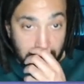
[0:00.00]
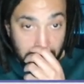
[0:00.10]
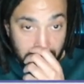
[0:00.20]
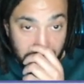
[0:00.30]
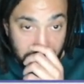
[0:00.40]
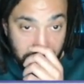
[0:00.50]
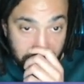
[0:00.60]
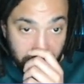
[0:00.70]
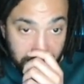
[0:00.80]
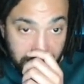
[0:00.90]

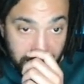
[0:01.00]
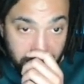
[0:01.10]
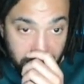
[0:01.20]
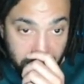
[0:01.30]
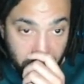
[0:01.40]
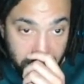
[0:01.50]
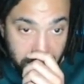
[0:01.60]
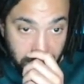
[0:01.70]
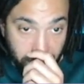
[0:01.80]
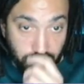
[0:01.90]
And when m is
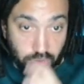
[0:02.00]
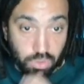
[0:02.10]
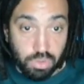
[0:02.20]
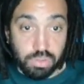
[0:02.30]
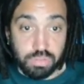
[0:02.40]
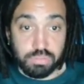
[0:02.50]
24,